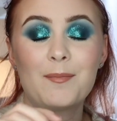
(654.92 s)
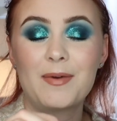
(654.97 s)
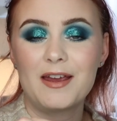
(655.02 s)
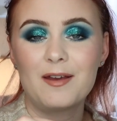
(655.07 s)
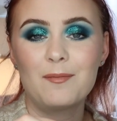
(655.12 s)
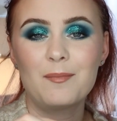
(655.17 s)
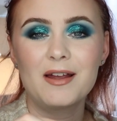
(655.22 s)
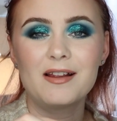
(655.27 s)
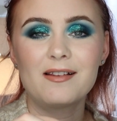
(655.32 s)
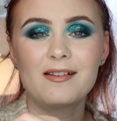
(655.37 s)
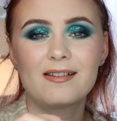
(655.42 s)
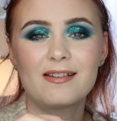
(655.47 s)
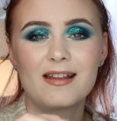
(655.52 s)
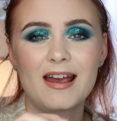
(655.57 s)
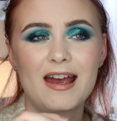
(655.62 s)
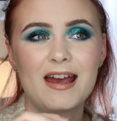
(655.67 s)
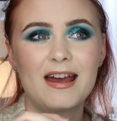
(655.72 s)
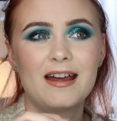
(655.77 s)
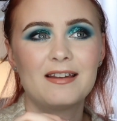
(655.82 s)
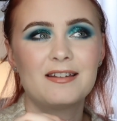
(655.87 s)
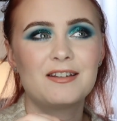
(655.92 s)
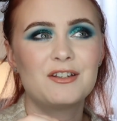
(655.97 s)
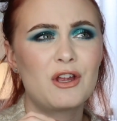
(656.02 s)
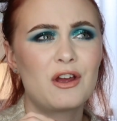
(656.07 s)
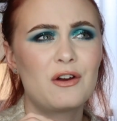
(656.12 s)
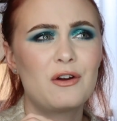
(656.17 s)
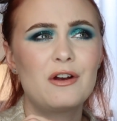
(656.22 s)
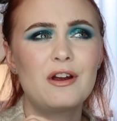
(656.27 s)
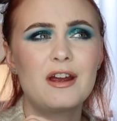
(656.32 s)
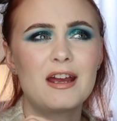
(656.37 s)
pigments, and
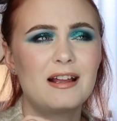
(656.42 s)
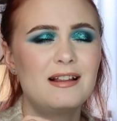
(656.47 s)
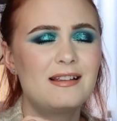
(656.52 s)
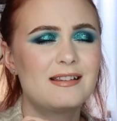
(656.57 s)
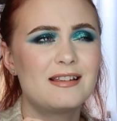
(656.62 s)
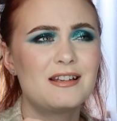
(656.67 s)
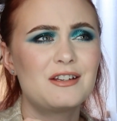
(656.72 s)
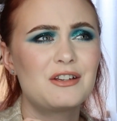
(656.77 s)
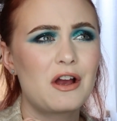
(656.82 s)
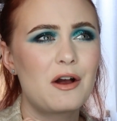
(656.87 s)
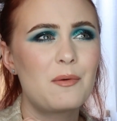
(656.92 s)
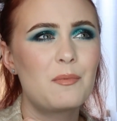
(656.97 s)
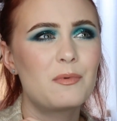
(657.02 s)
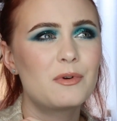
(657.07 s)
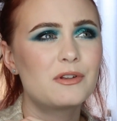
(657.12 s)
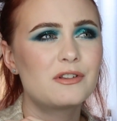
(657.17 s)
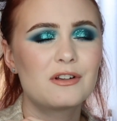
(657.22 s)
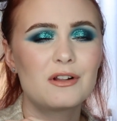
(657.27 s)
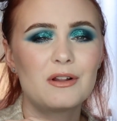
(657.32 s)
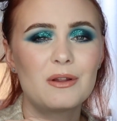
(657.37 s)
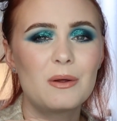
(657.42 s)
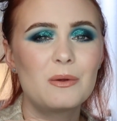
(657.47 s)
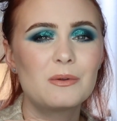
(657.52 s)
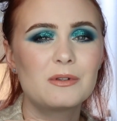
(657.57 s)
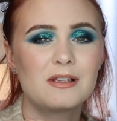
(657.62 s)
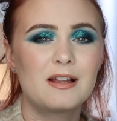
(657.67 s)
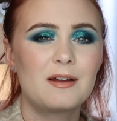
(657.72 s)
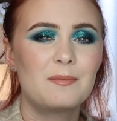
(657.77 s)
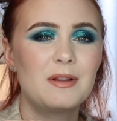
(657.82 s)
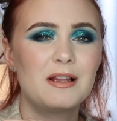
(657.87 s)
her Etsy shop was
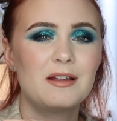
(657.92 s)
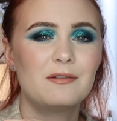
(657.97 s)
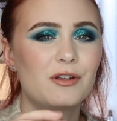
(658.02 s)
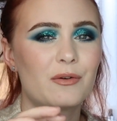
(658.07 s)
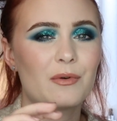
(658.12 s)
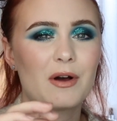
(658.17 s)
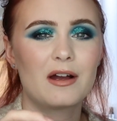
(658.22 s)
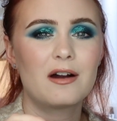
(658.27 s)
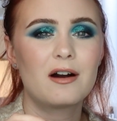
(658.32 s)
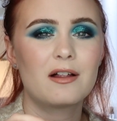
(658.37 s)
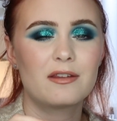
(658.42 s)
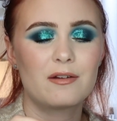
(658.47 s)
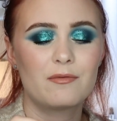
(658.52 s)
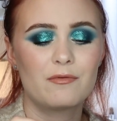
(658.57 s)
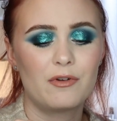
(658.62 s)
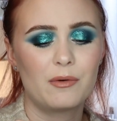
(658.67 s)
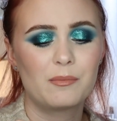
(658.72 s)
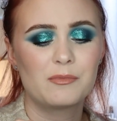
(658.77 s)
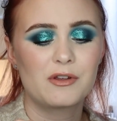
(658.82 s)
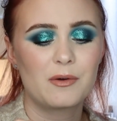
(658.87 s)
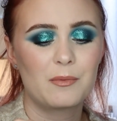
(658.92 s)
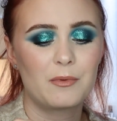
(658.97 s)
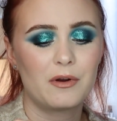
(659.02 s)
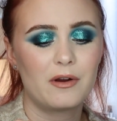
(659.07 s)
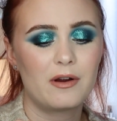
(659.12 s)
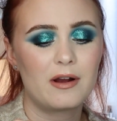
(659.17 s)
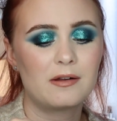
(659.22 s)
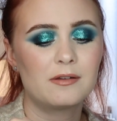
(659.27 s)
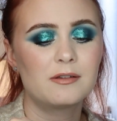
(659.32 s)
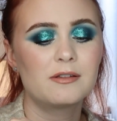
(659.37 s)
closed, I believe, so I got them from
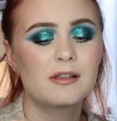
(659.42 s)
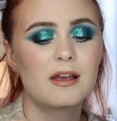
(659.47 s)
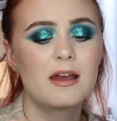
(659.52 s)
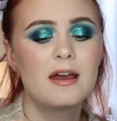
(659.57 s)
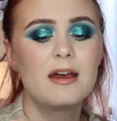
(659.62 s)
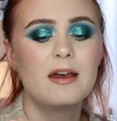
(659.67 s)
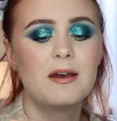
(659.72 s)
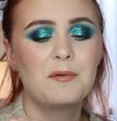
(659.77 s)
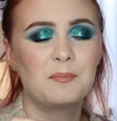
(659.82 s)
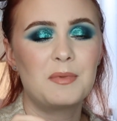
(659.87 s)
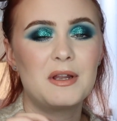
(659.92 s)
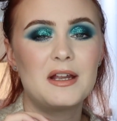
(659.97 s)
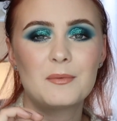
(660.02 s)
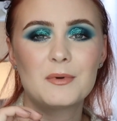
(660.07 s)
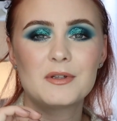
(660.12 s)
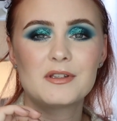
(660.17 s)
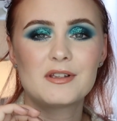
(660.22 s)
somewhere else, but it